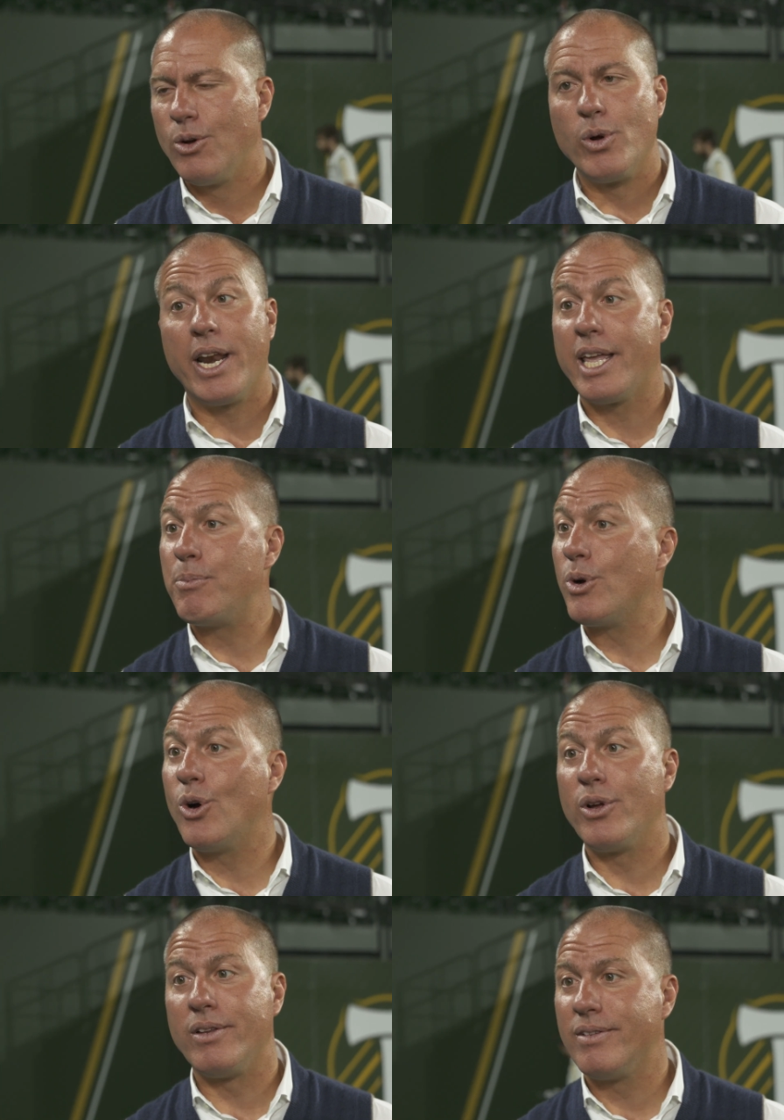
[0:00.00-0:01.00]
We got to keep on
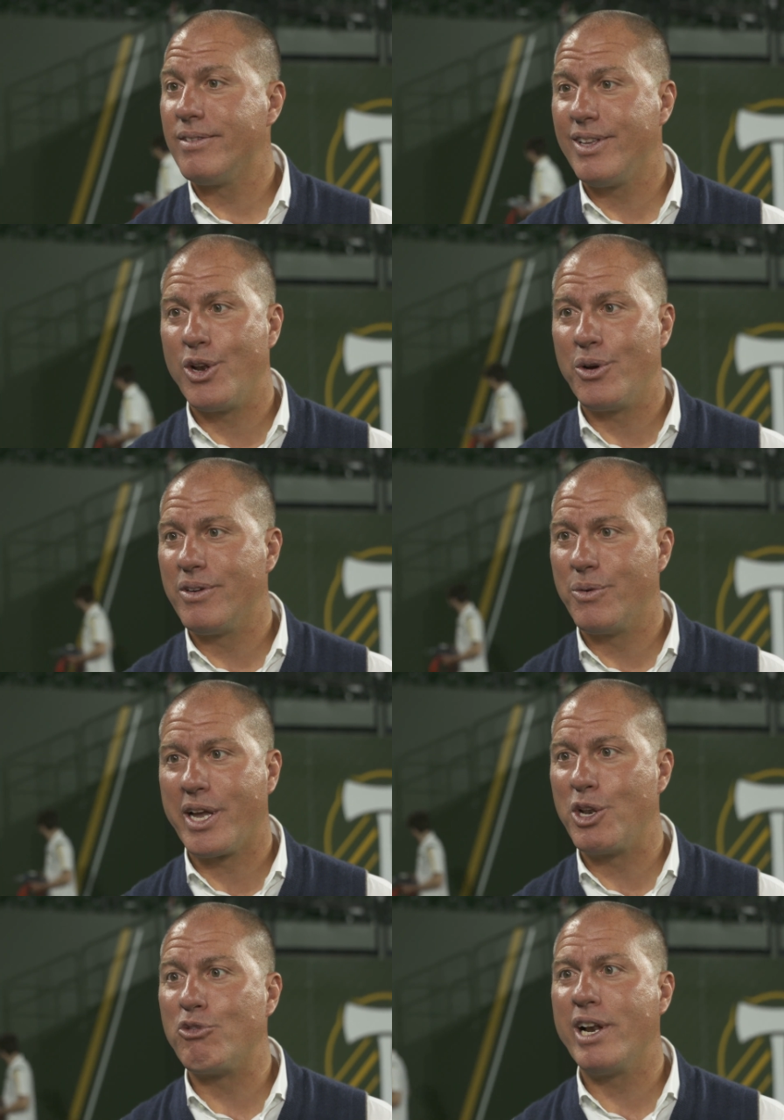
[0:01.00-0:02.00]
going. You know, we
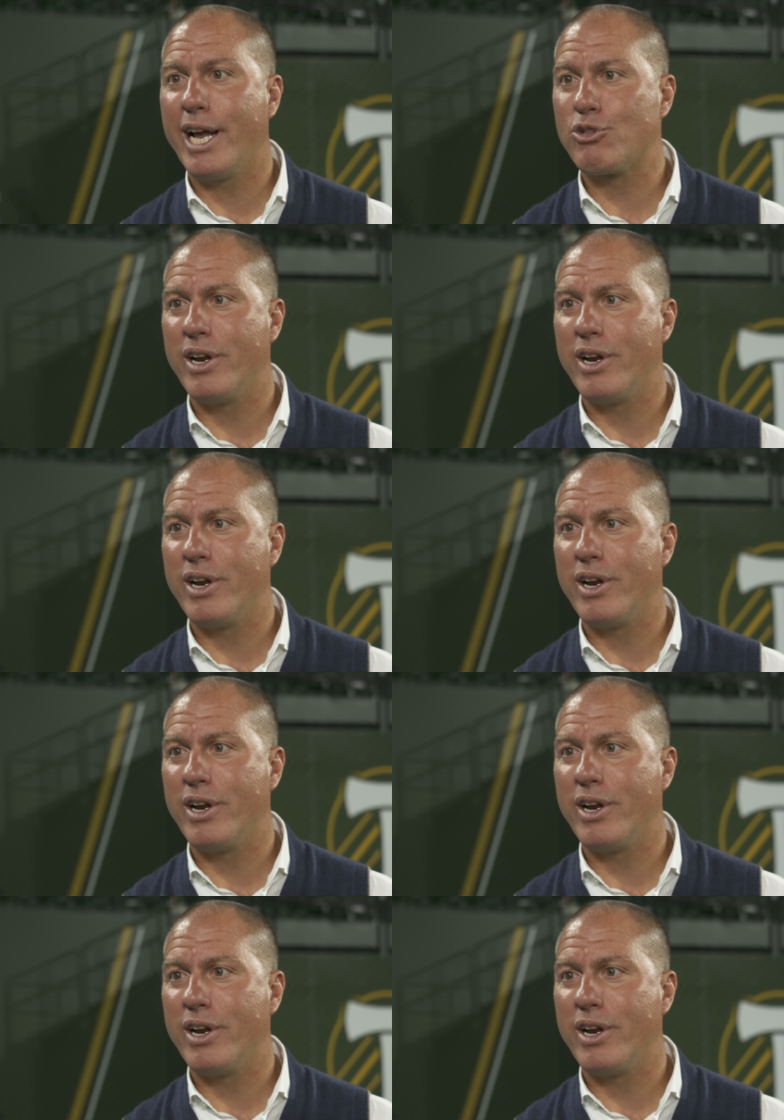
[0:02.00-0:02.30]
cannot relax